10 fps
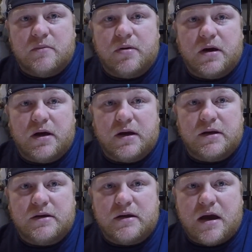
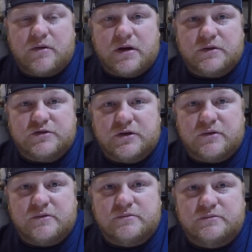but I would
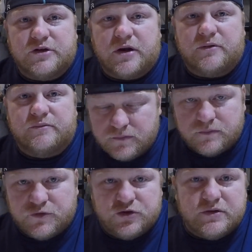also, you know,
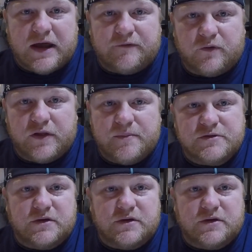do that for them as